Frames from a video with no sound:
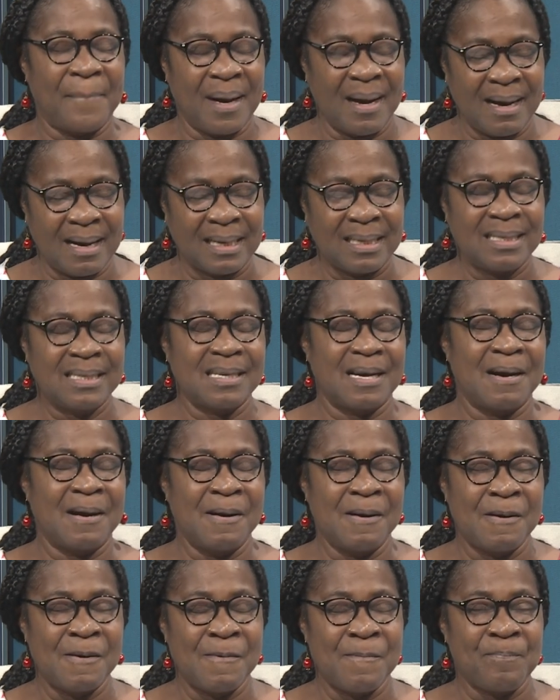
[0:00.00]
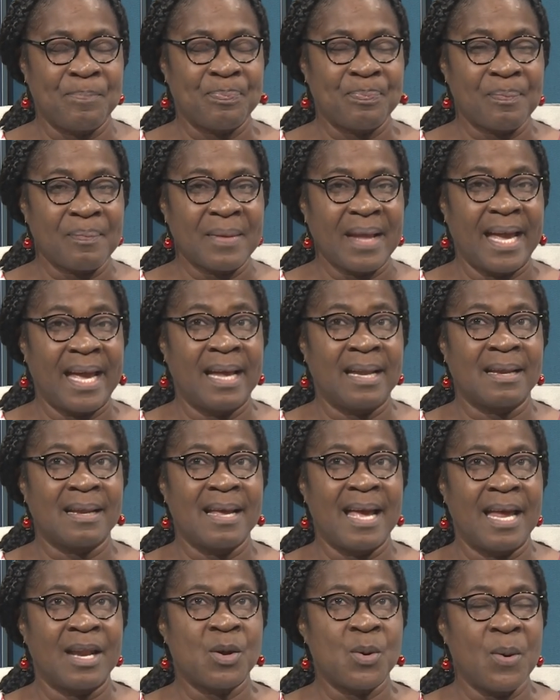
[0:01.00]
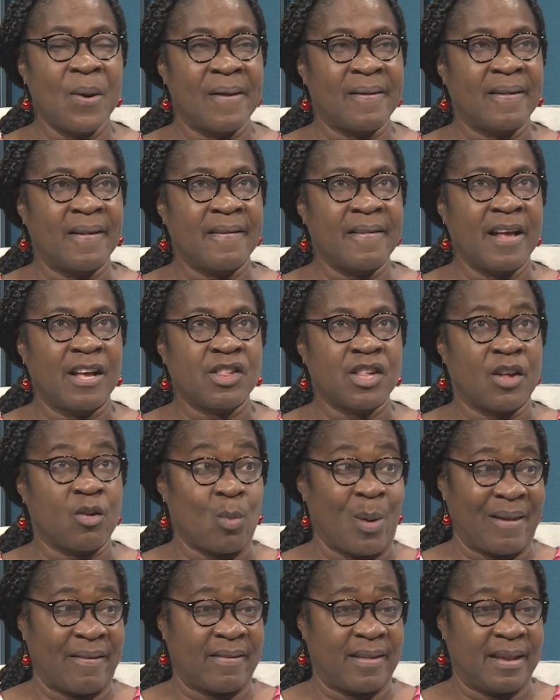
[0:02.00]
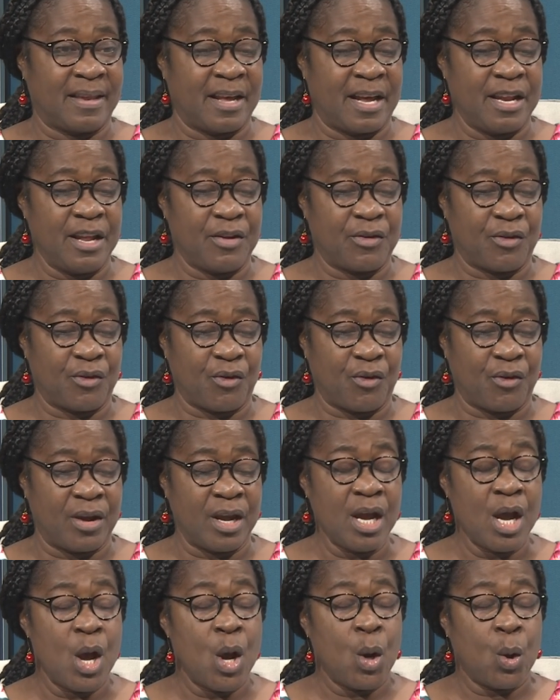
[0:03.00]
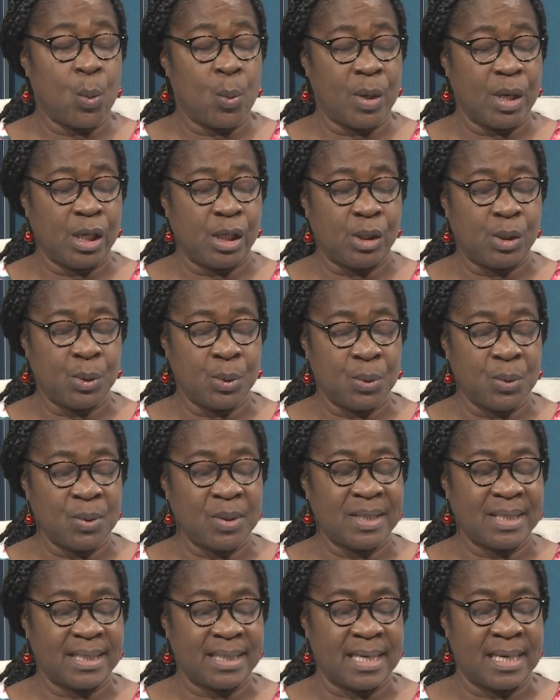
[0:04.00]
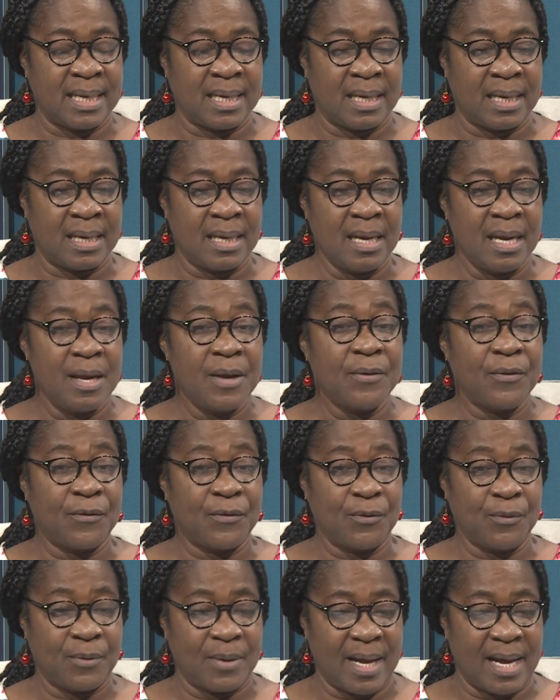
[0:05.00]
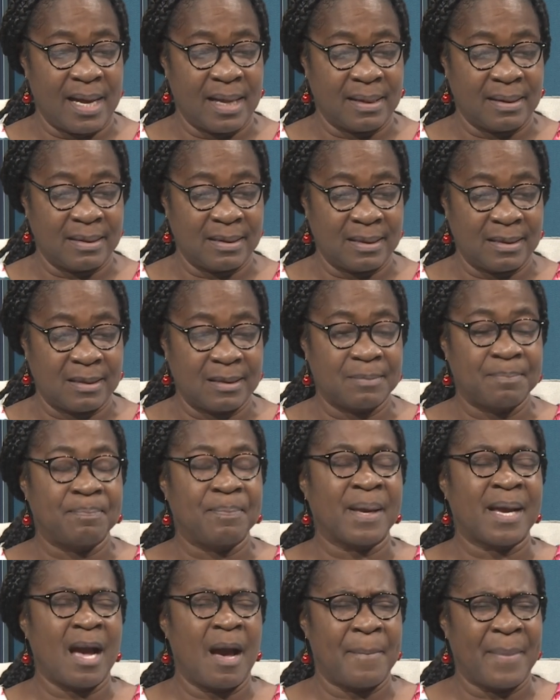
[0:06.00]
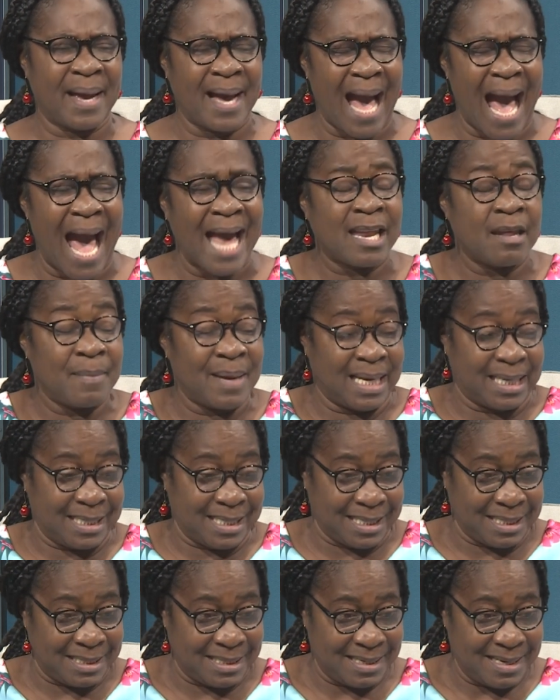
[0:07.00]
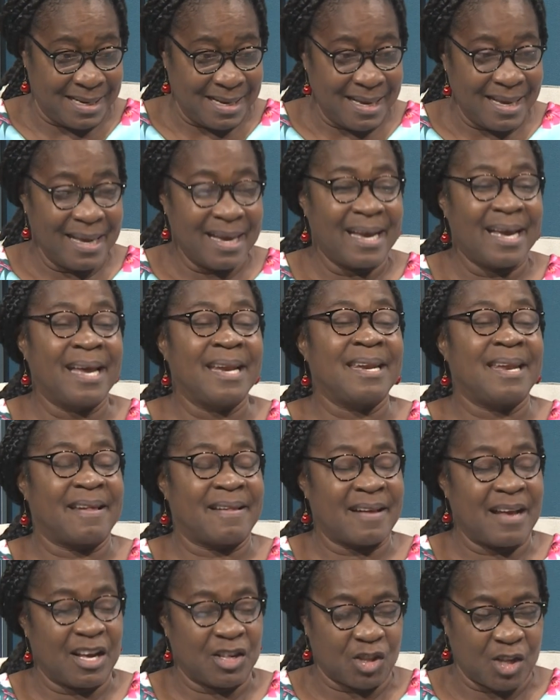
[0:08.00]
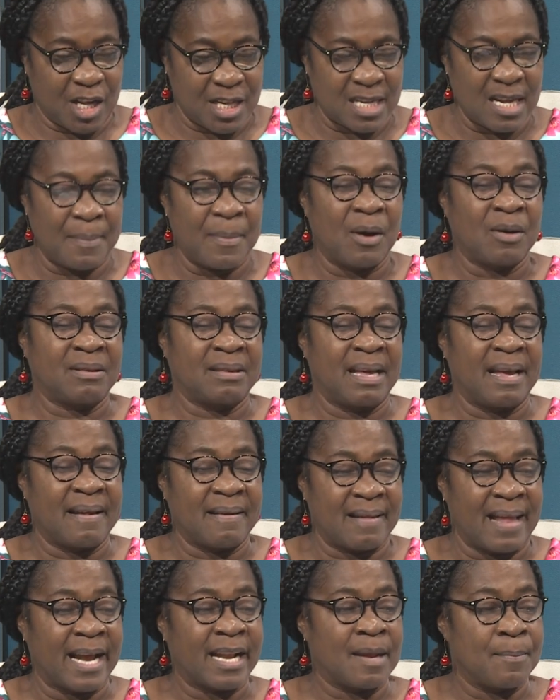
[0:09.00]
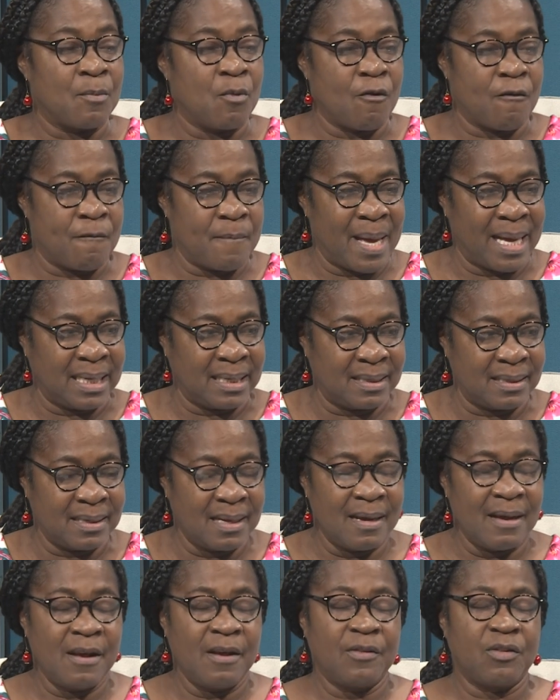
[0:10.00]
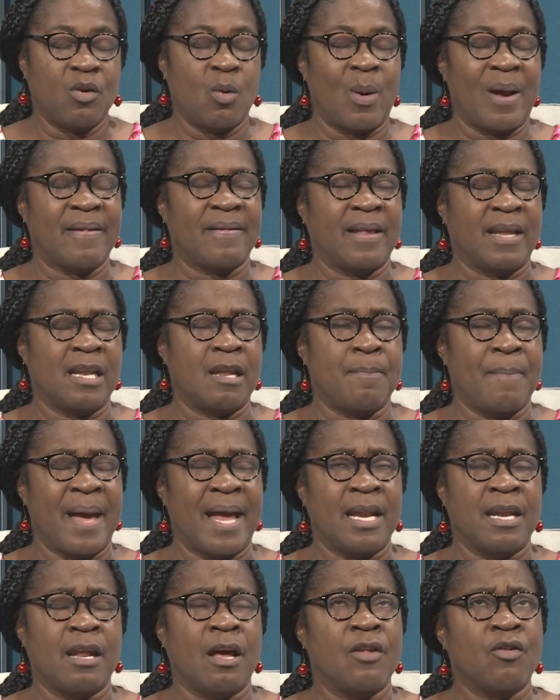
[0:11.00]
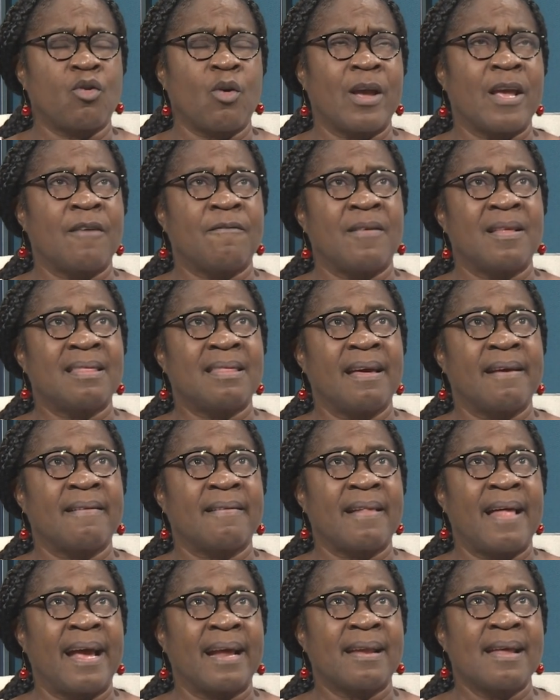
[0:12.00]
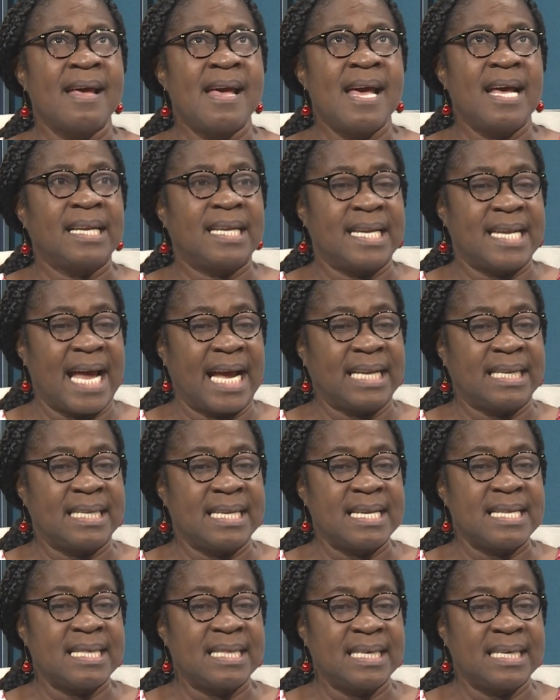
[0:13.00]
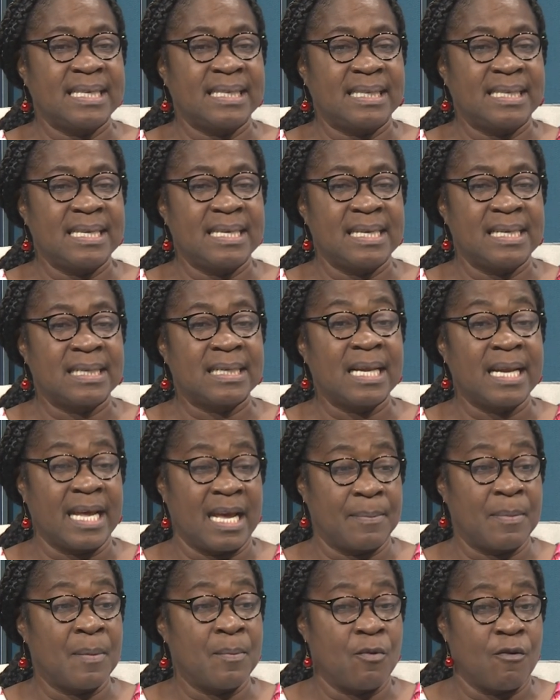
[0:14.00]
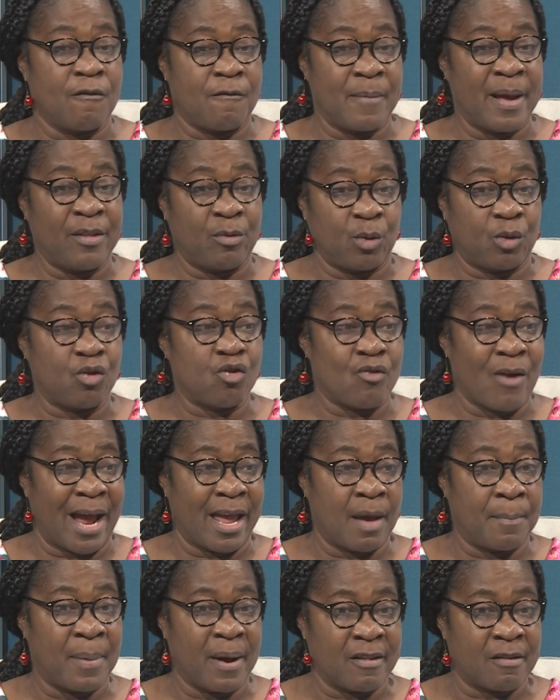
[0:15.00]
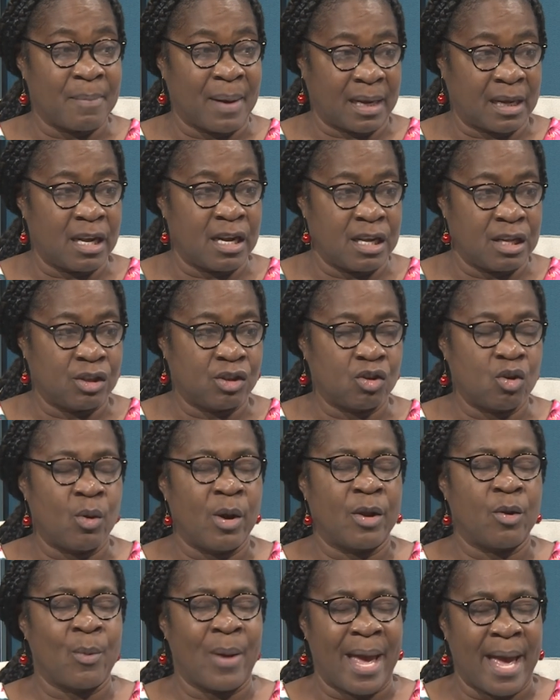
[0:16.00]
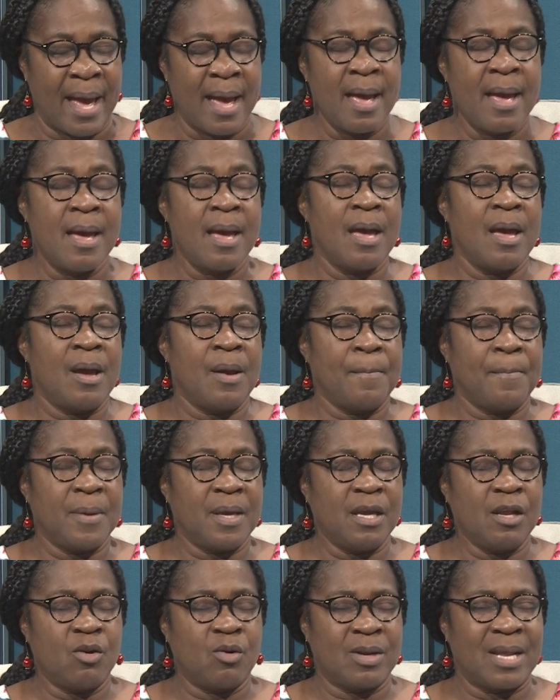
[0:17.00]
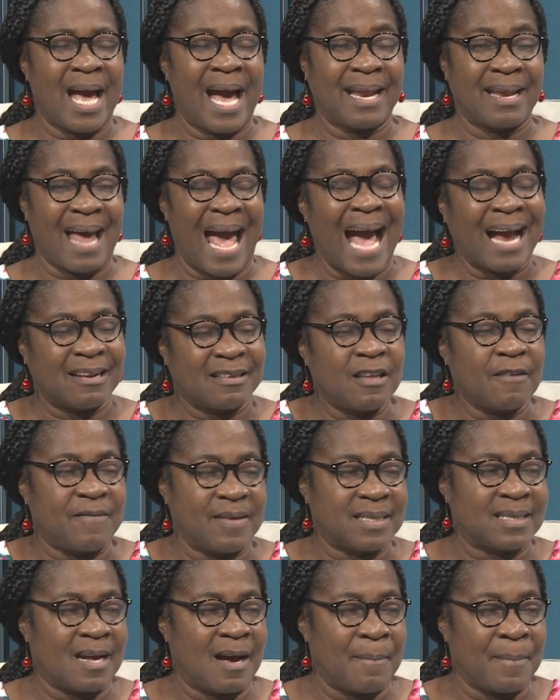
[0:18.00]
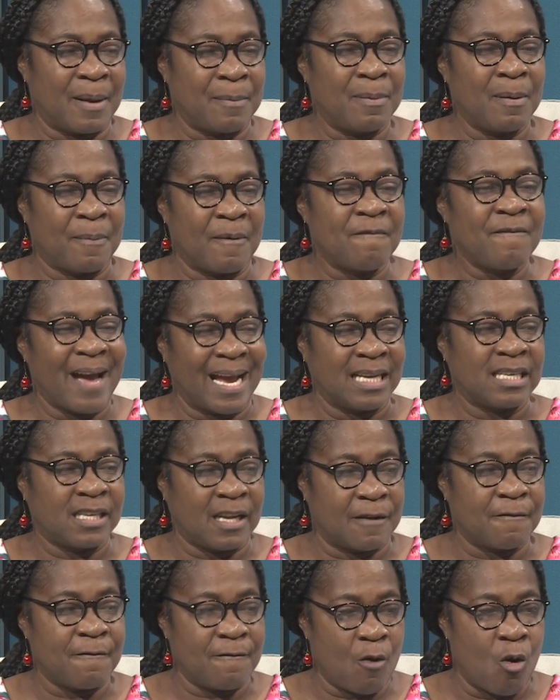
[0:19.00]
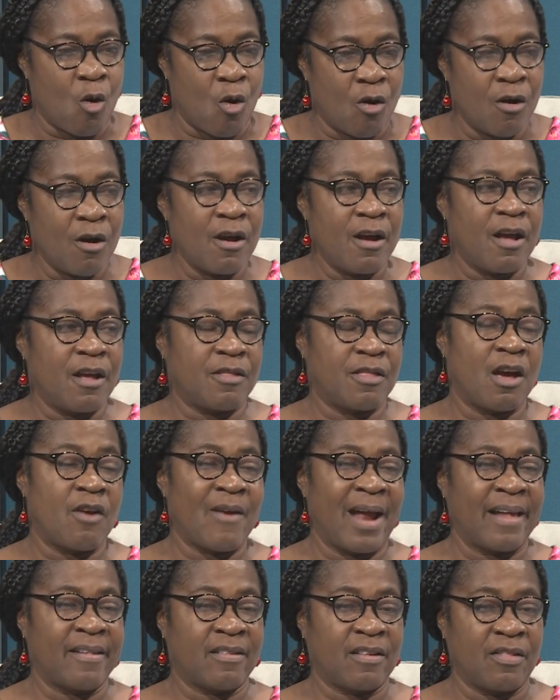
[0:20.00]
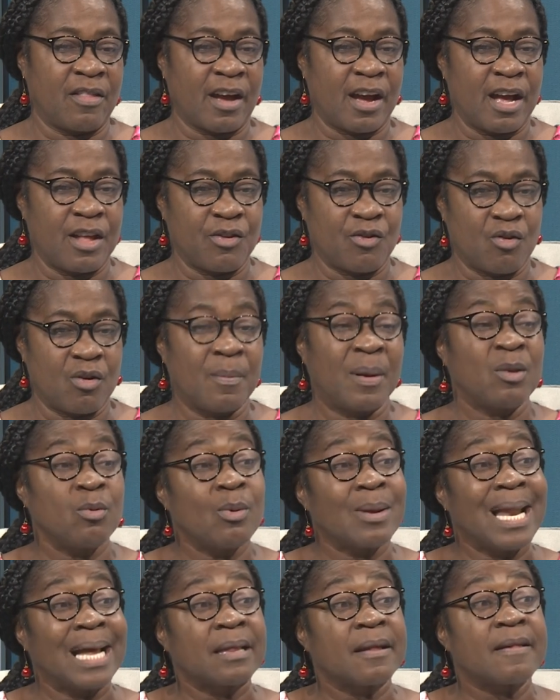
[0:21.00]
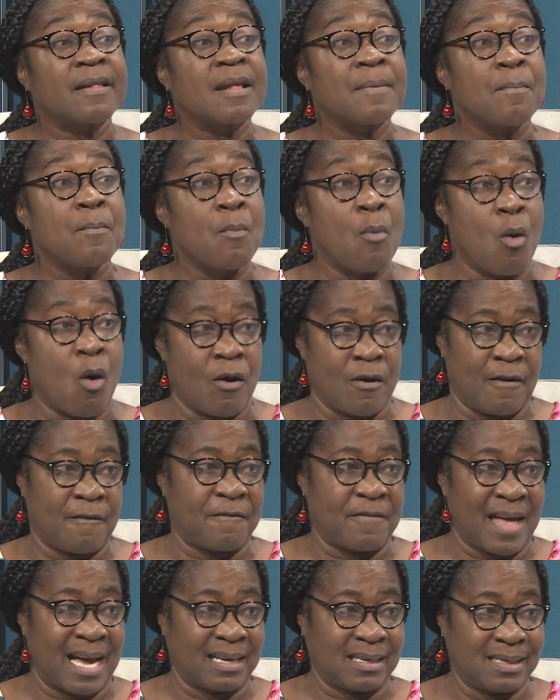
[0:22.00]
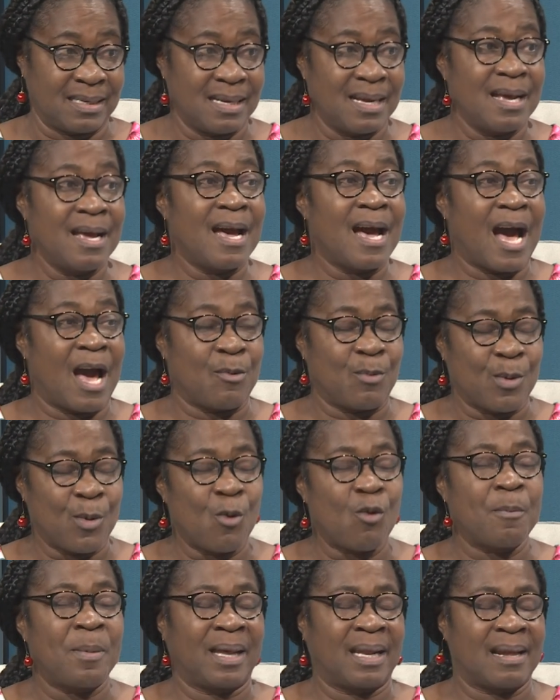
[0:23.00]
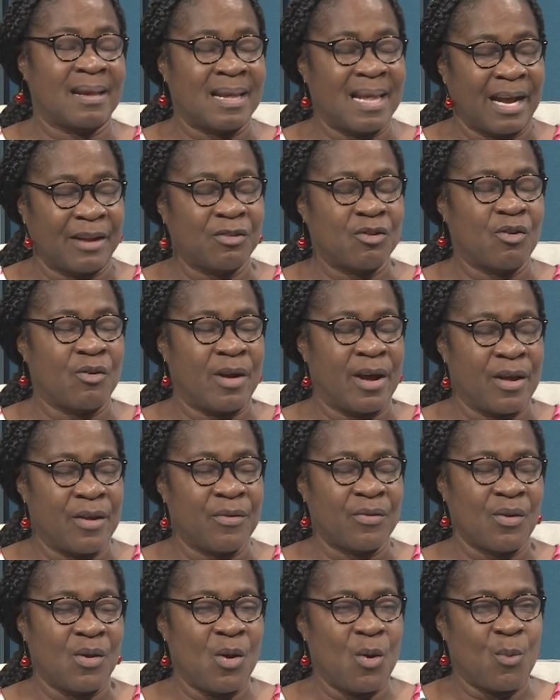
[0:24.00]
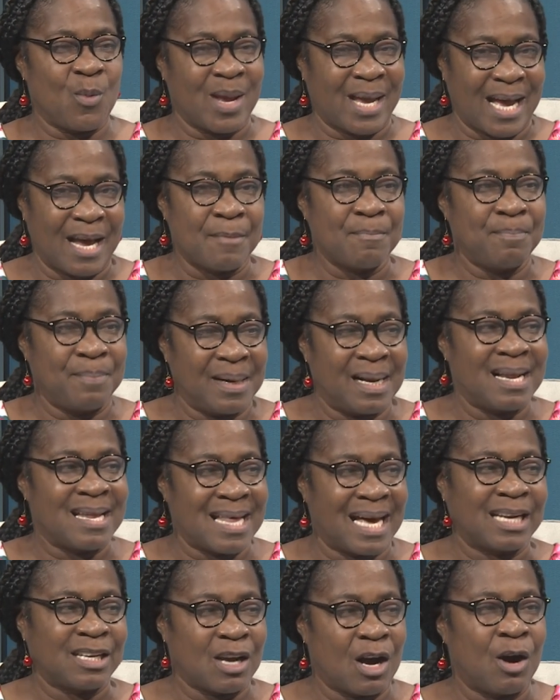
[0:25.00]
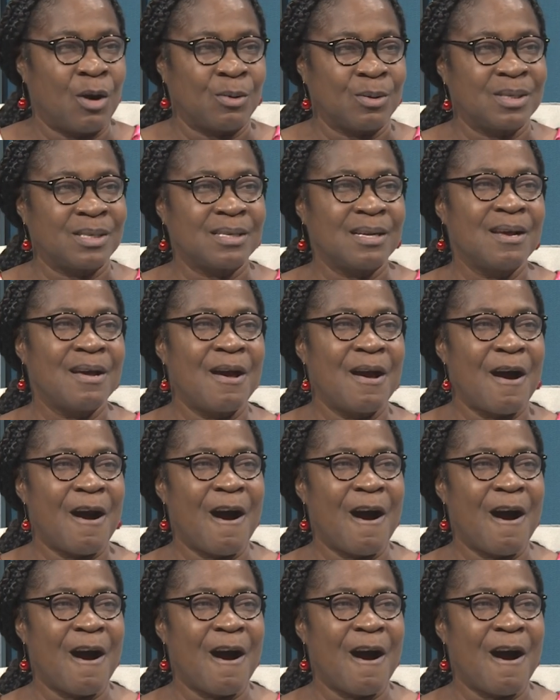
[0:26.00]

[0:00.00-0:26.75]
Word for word: but um, in, in courses such as West Indian history, we do see students becoming animated mm -hmm. in discussions about things like the movement towards independence or even things like the 1930s labor movements with Uriah Buzz Butler and so mm. on where you know, they had activism and people fighting for their rights in the country. But we would like to see more of that. And we hope that as lecturers, we can pull that out